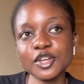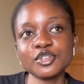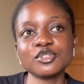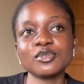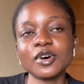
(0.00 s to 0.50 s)

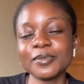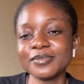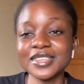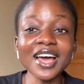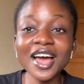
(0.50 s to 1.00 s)
So
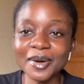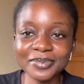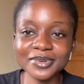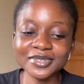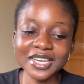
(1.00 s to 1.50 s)
that
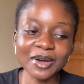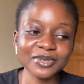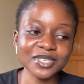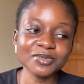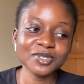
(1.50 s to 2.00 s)
happened. I
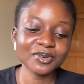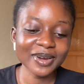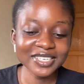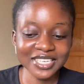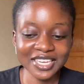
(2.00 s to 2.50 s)
was able to
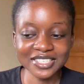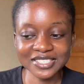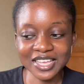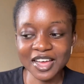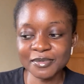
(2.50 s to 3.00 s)
write the
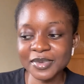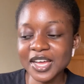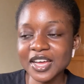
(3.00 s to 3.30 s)
exam.